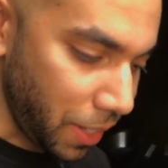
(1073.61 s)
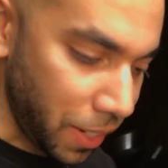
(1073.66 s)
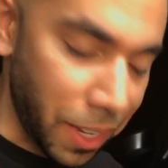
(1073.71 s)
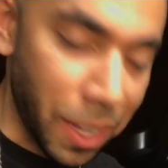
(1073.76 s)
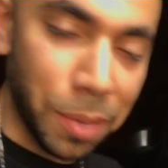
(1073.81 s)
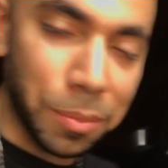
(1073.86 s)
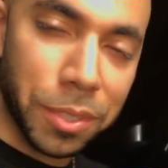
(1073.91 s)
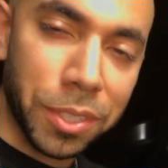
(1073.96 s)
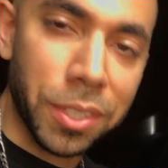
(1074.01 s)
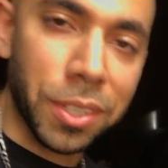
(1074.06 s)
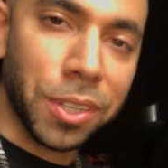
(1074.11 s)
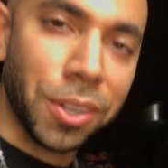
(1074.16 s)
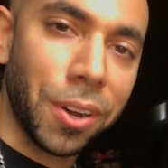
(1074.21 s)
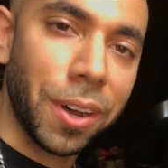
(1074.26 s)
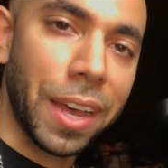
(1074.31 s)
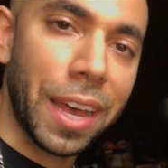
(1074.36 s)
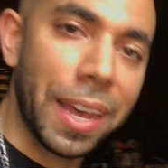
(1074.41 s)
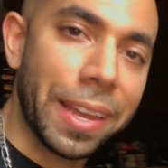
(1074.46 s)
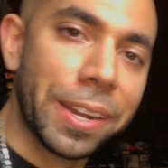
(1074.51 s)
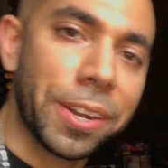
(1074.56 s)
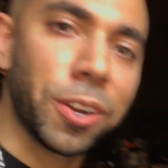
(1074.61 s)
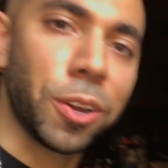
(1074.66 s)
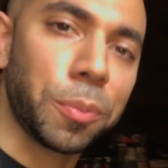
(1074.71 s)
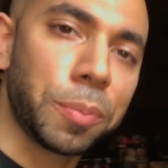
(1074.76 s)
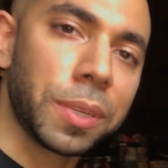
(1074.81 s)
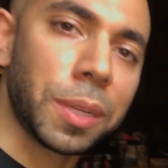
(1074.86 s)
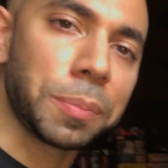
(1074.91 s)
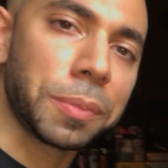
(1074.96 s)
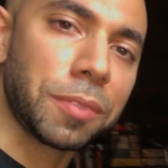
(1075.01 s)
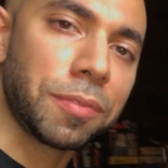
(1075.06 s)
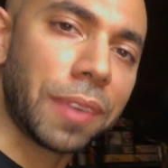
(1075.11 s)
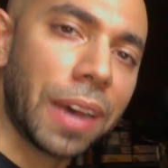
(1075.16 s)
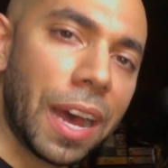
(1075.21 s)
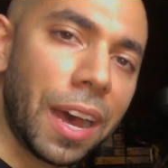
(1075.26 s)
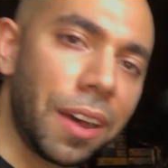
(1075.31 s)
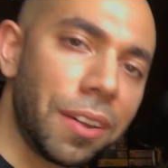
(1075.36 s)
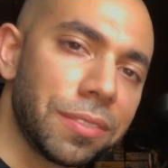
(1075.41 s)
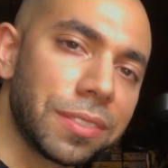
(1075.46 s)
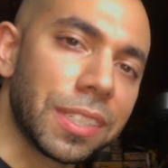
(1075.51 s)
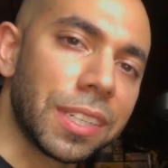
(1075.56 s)
Now I'm just gonna go ahead and open up the
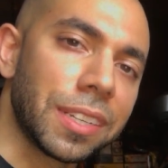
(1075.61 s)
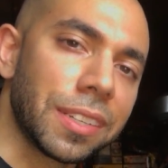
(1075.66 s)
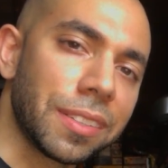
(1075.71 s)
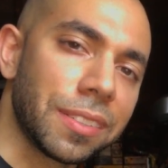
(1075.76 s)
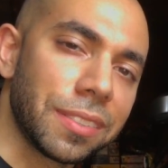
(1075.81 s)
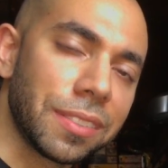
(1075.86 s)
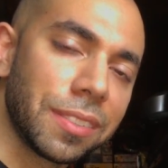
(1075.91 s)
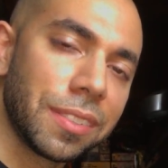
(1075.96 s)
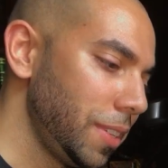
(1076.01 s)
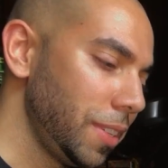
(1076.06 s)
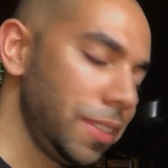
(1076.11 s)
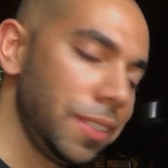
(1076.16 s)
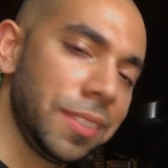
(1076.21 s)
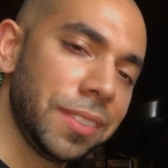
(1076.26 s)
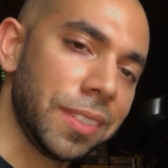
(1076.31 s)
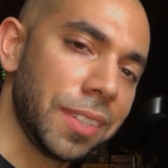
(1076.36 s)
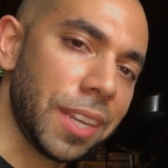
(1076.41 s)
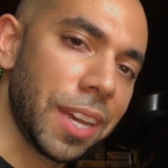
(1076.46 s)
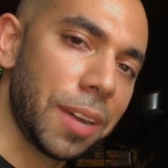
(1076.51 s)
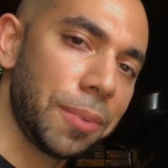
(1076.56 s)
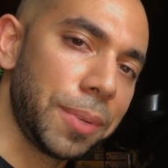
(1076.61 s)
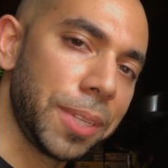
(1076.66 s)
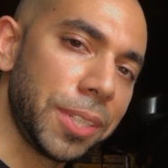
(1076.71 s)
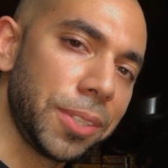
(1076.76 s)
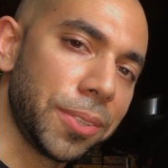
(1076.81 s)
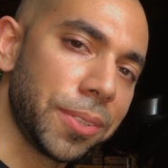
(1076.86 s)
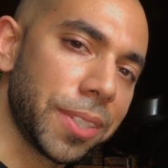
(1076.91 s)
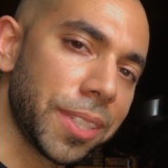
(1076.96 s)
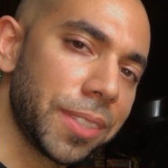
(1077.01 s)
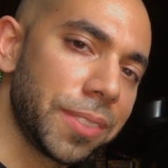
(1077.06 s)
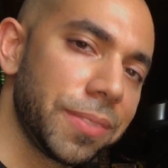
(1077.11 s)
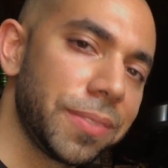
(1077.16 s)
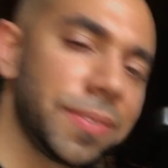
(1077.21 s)
valves and see how we doing.